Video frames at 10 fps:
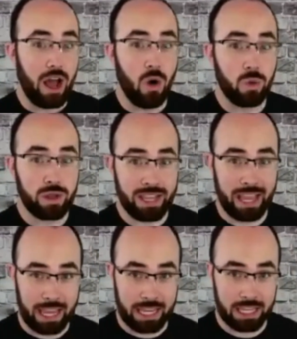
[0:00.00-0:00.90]

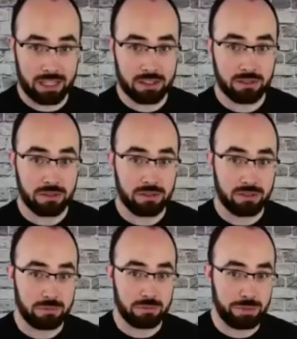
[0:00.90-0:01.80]
okay
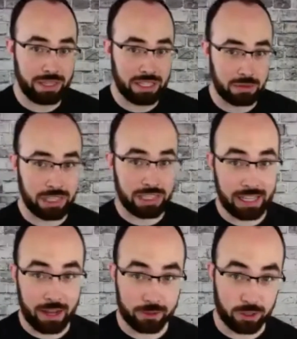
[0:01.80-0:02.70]
being me
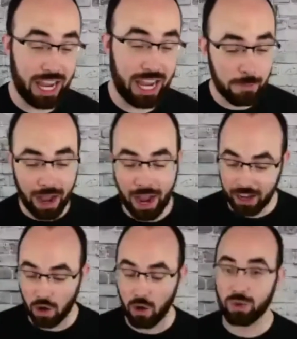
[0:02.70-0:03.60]
louder? Am
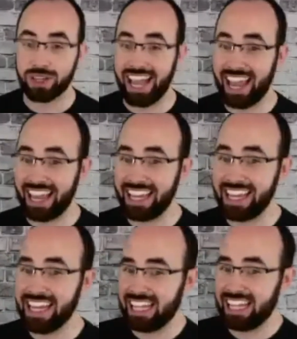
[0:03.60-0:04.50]
I okay
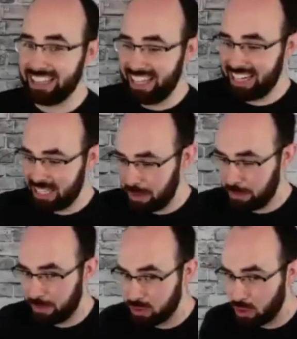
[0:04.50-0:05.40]
letting
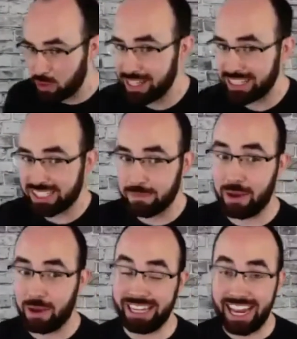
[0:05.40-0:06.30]
people know this
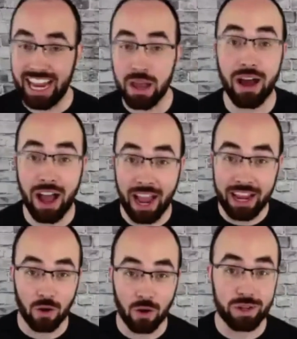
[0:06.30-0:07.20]
about me? Am I
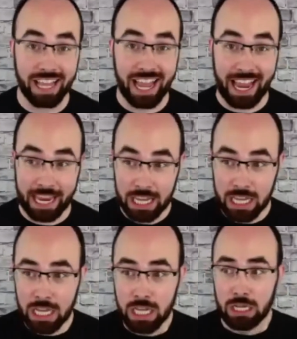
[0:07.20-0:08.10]
okay
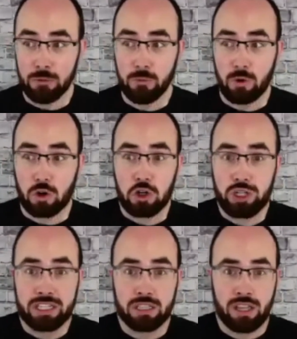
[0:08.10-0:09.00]

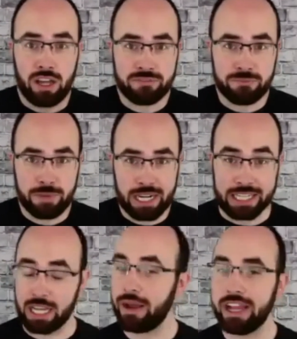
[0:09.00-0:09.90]
earning a lot of
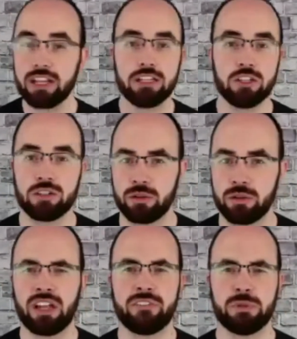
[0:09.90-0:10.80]
money? Am I in here? A
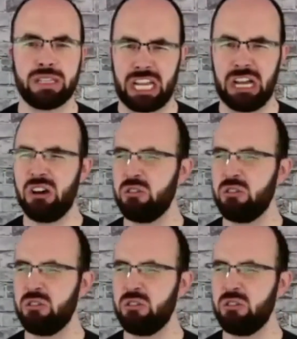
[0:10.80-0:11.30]
lot of people are like, oh,